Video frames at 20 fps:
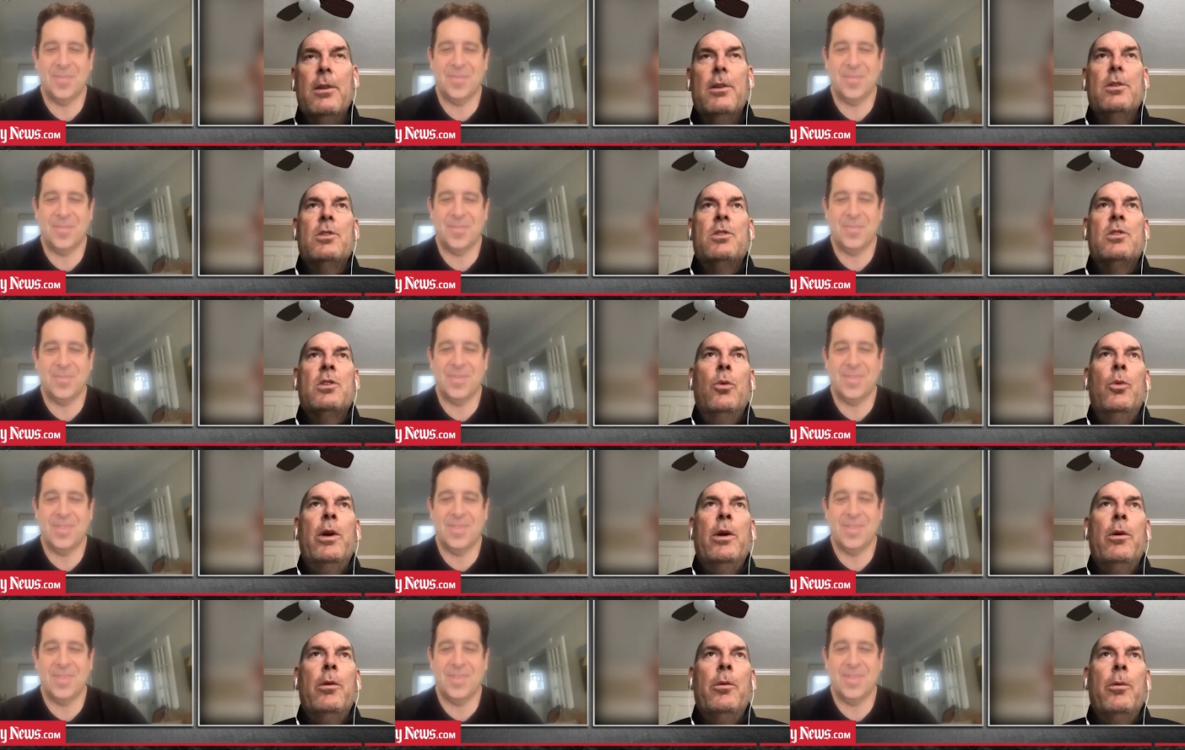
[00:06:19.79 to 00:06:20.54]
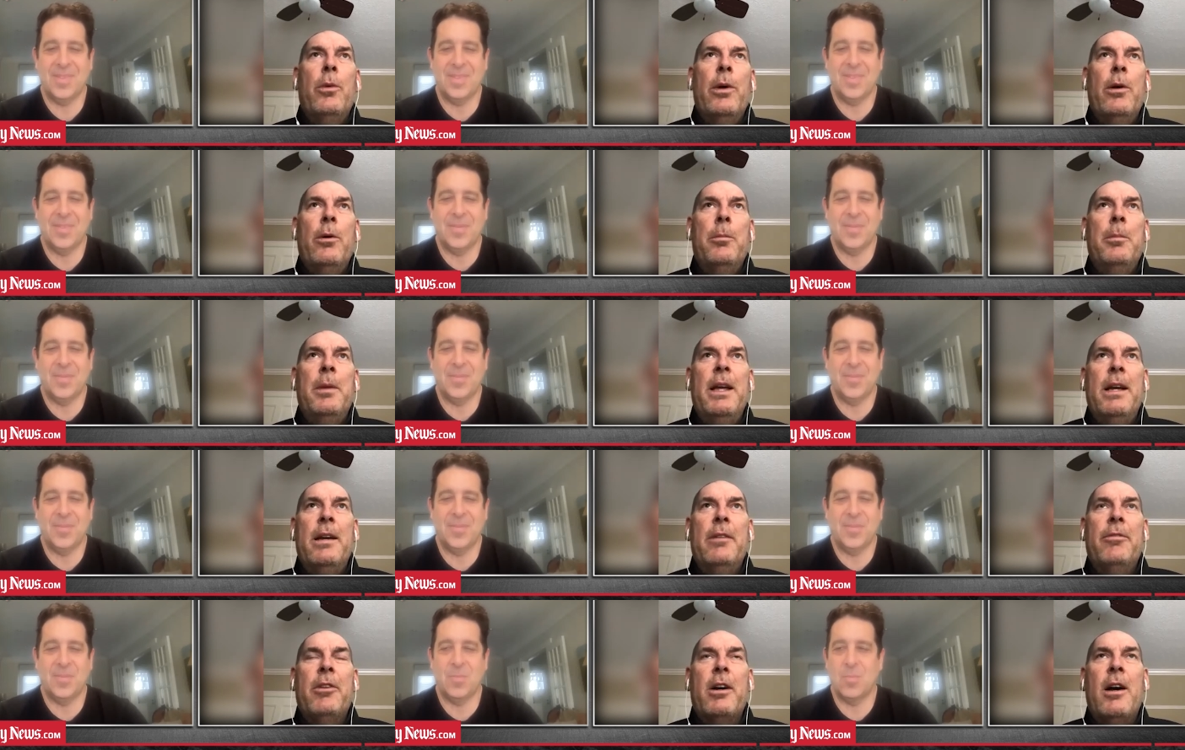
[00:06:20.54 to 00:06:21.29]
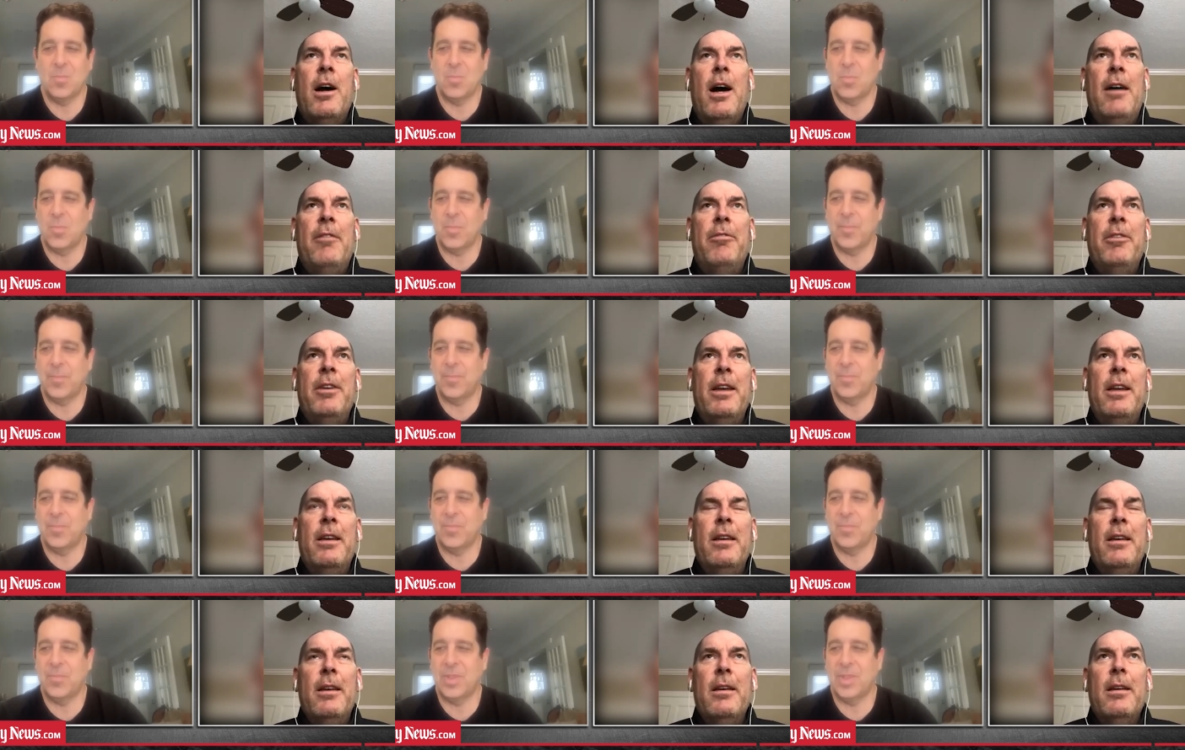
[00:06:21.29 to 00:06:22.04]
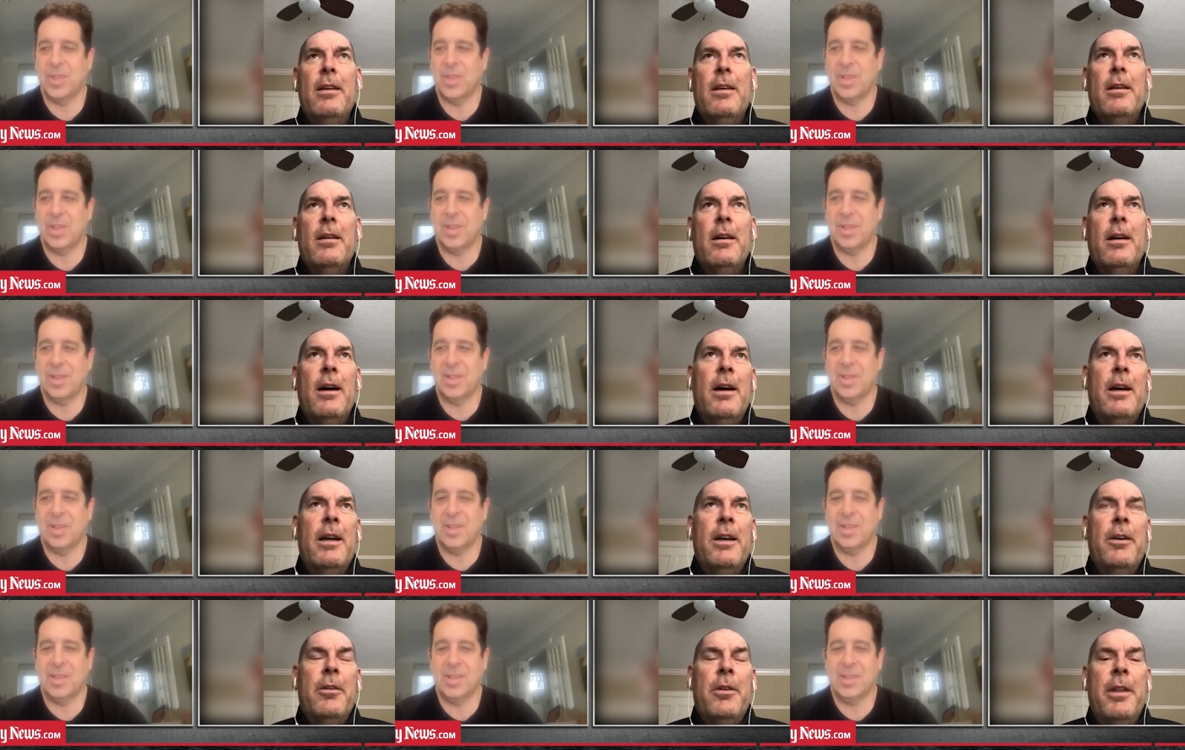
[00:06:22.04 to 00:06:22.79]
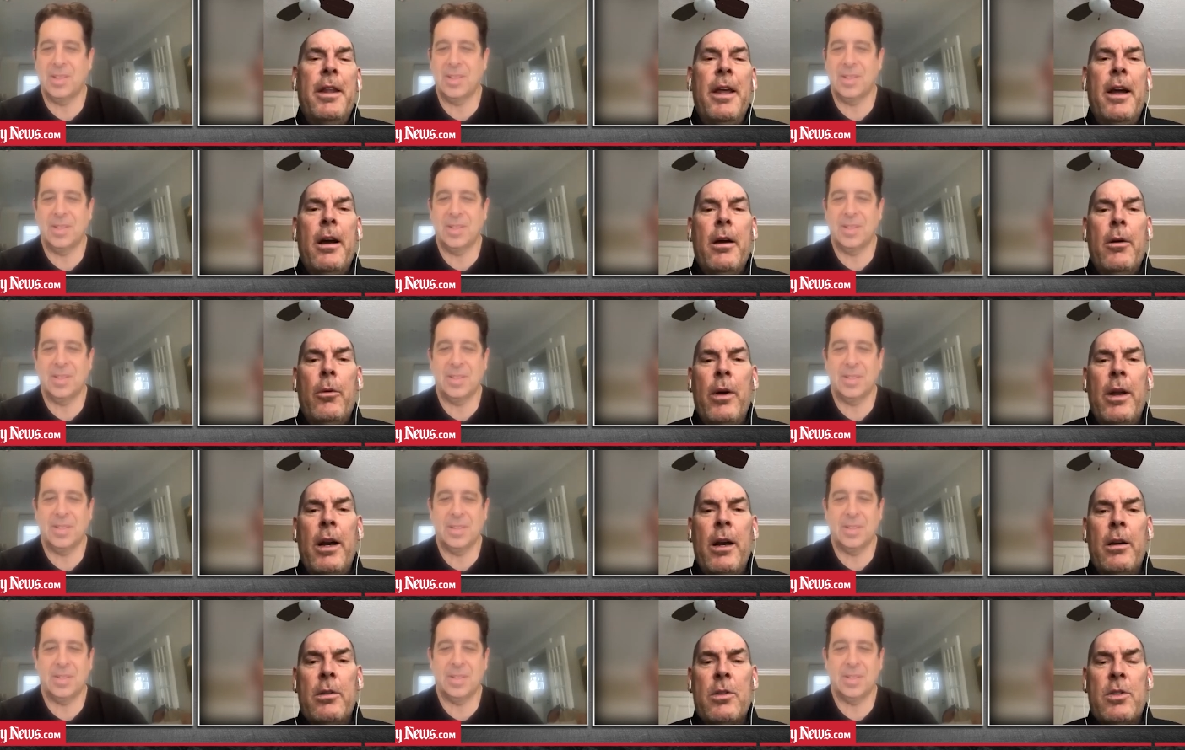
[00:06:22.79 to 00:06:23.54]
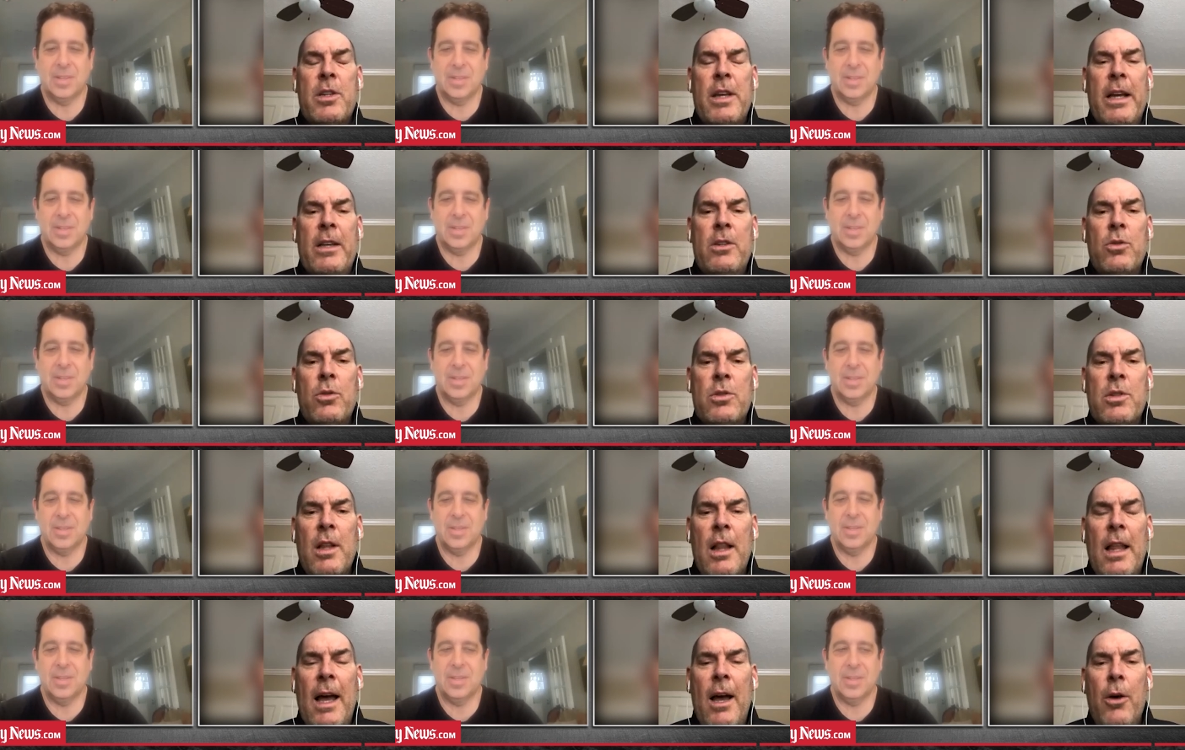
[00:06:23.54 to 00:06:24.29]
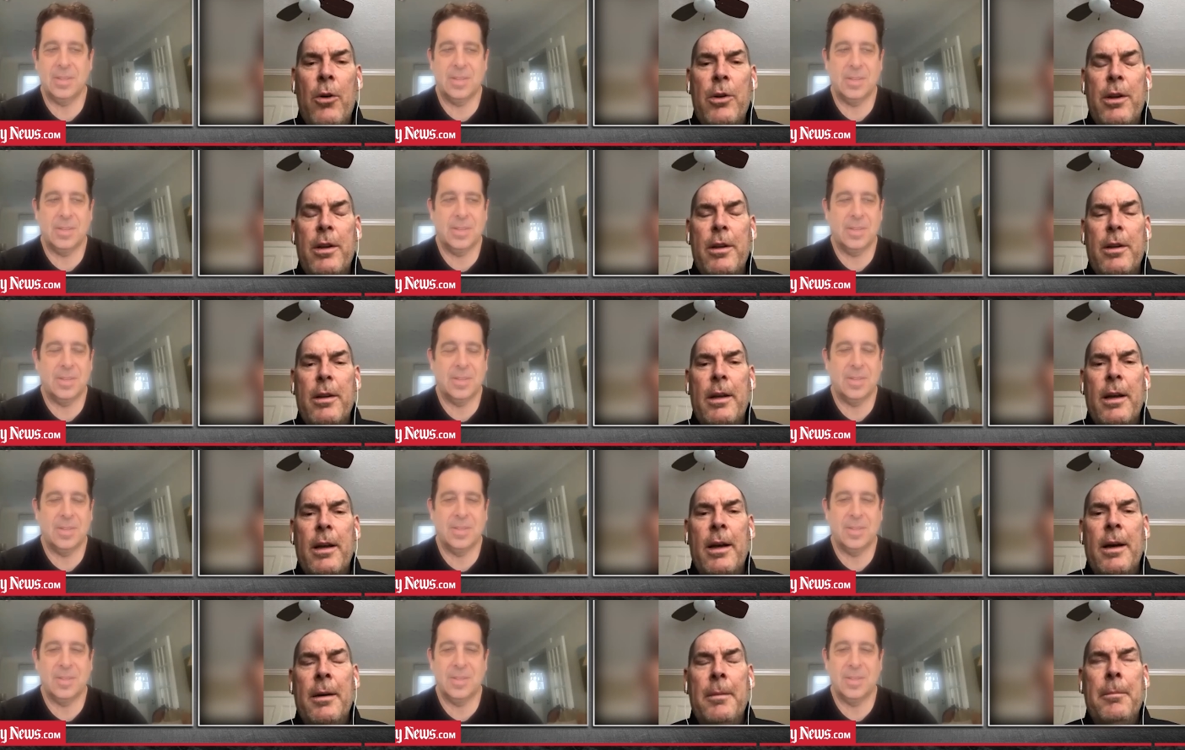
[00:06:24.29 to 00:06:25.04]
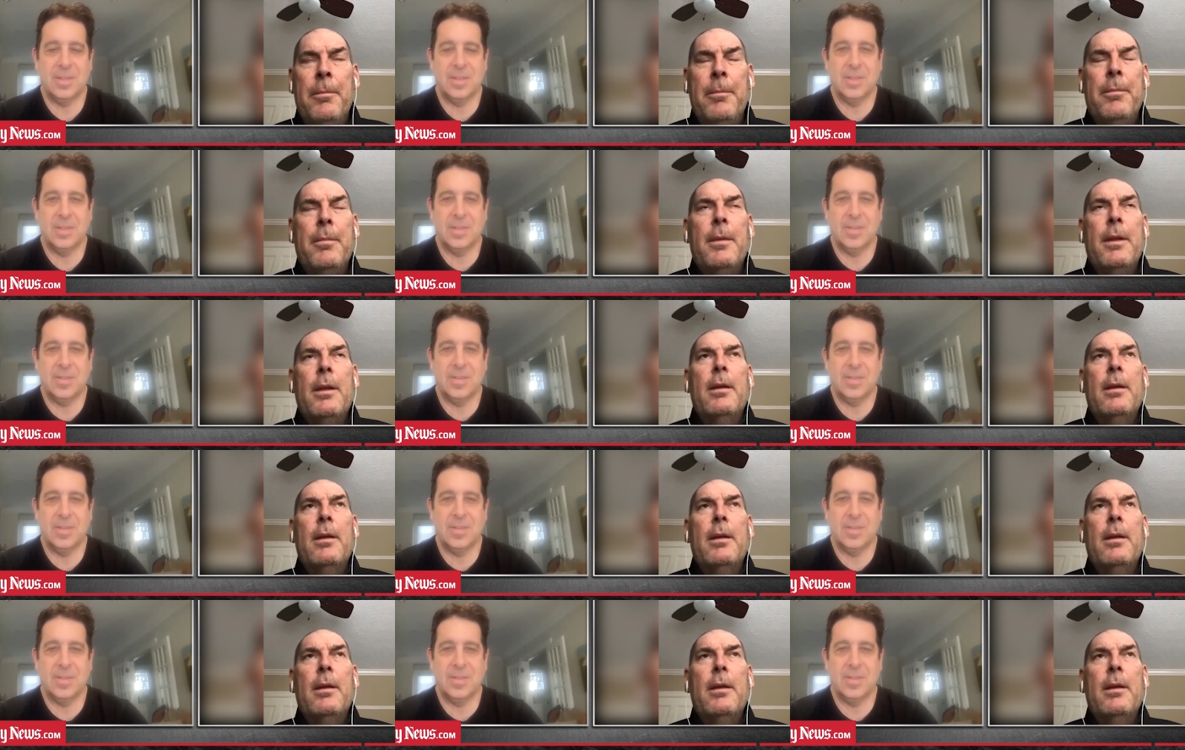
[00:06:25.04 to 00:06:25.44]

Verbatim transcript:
Speaker 1: so we were we were meeting for coffee, uh, here and there when our schedules allowed. Um,